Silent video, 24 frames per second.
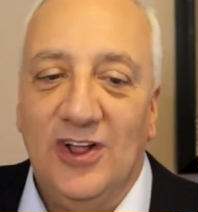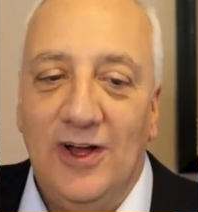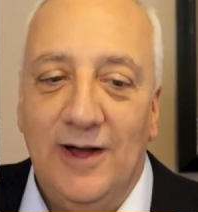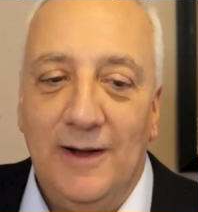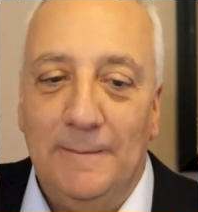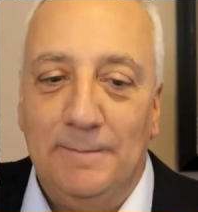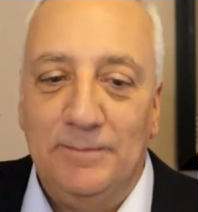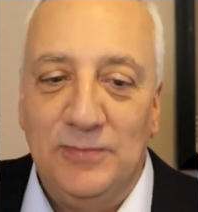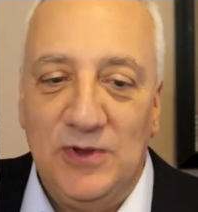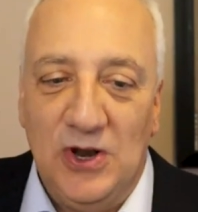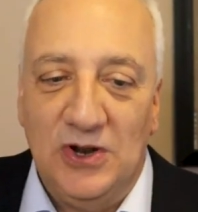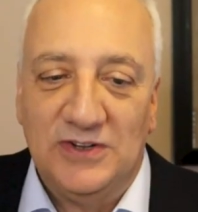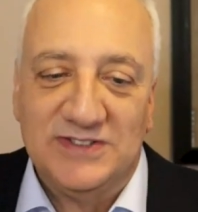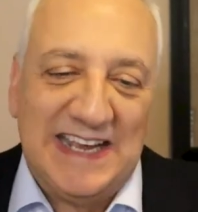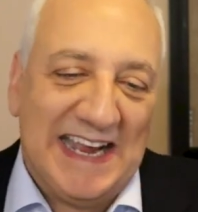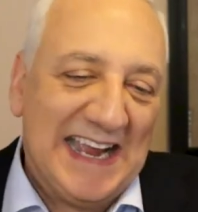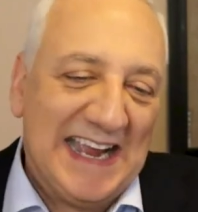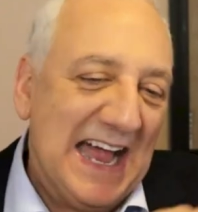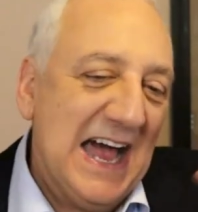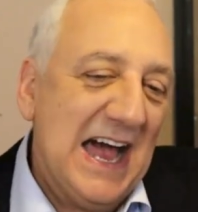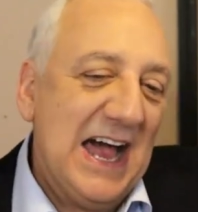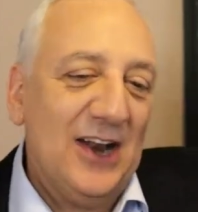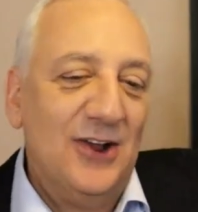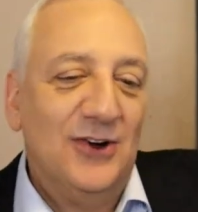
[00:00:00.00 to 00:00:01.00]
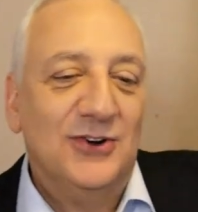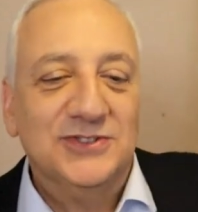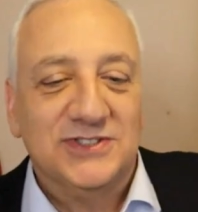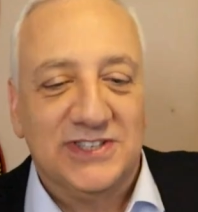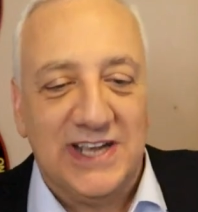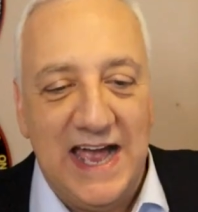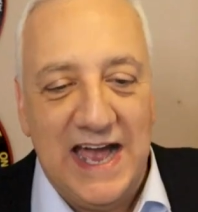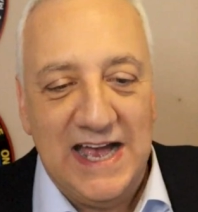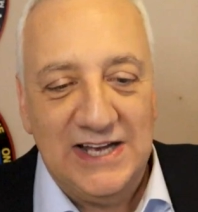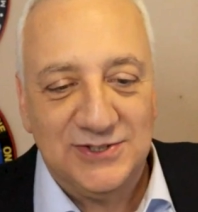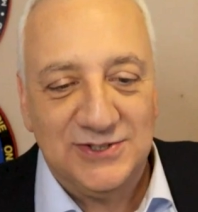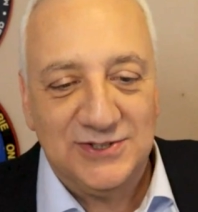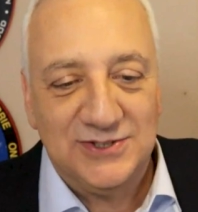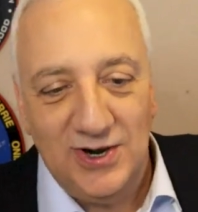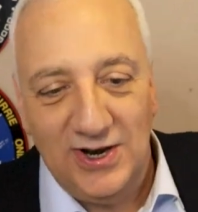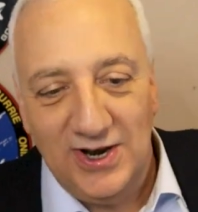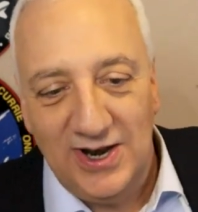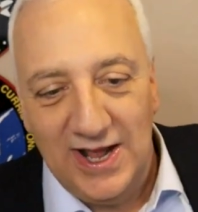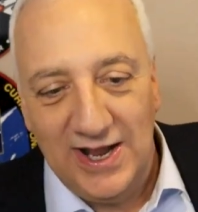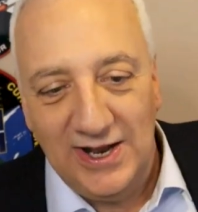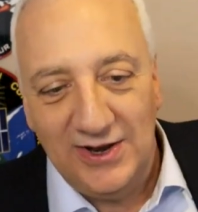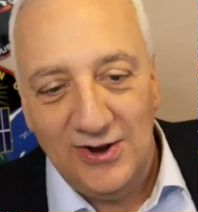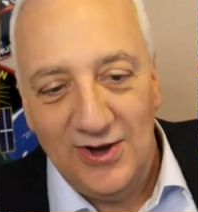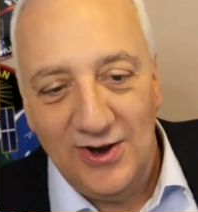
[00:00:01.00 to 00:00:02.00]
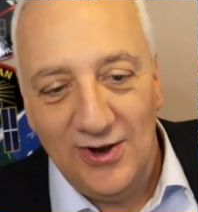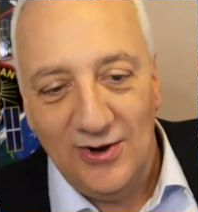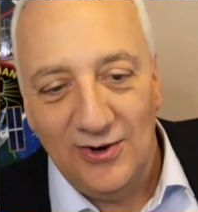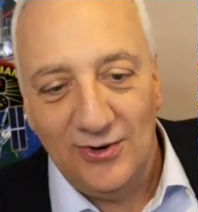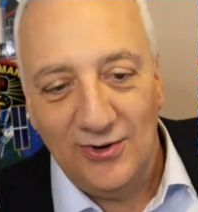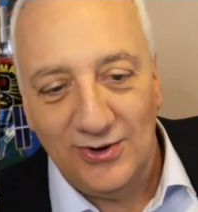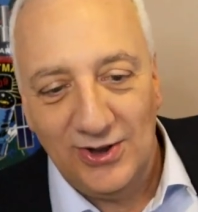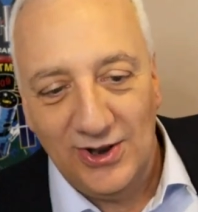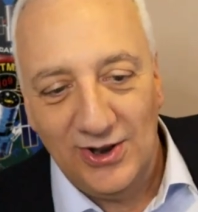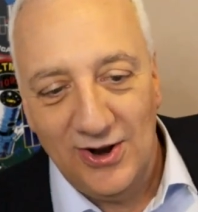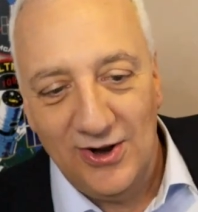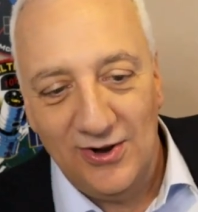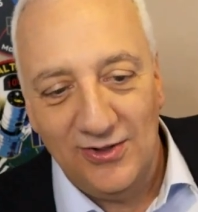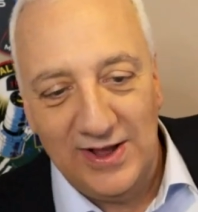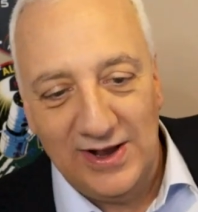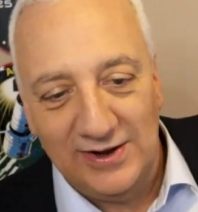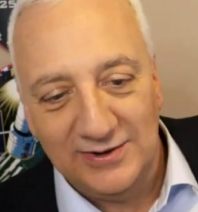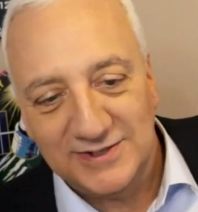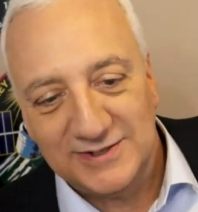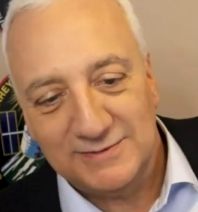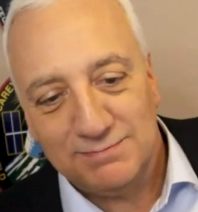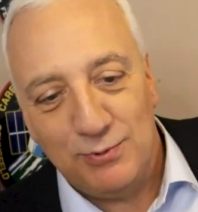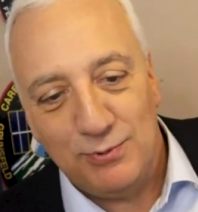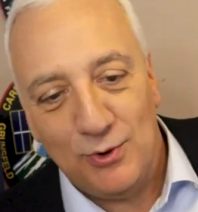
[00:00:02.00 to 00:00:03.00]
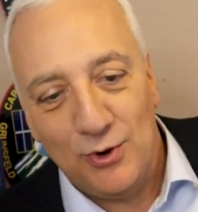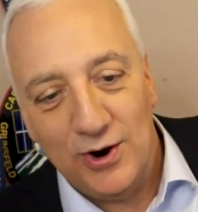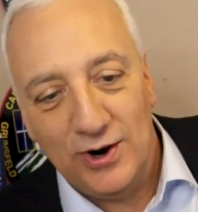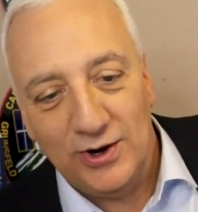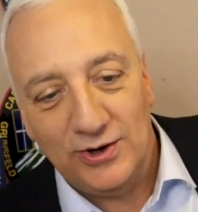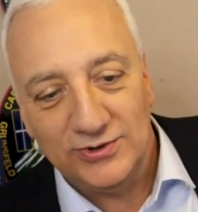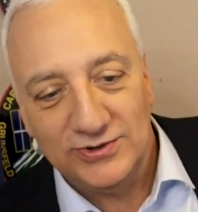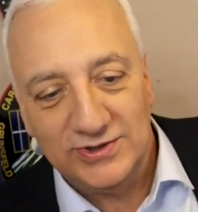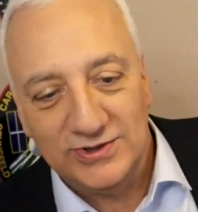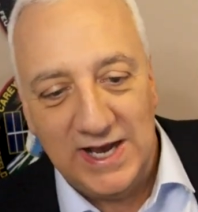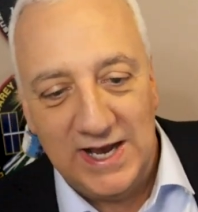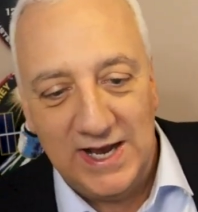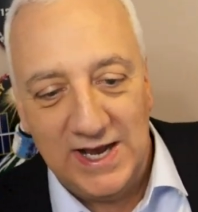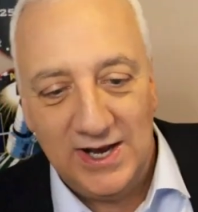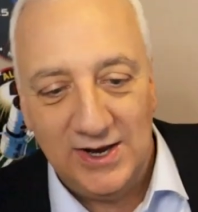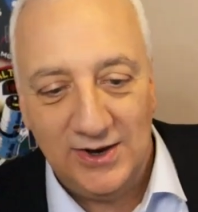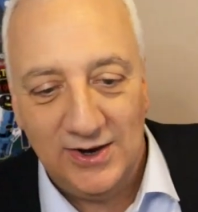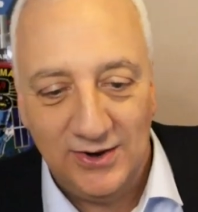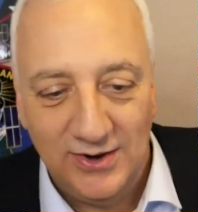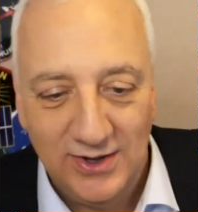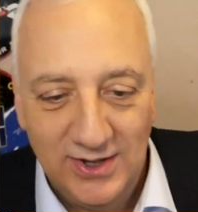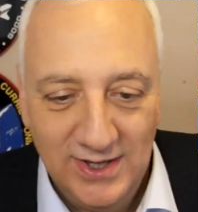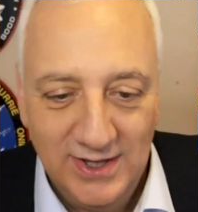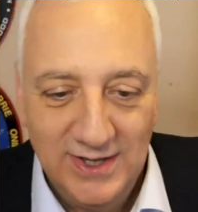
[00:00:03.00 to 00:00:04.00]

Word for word: club. You know, it's like, ah, those guys, what do they know? You know, they're spoiled now.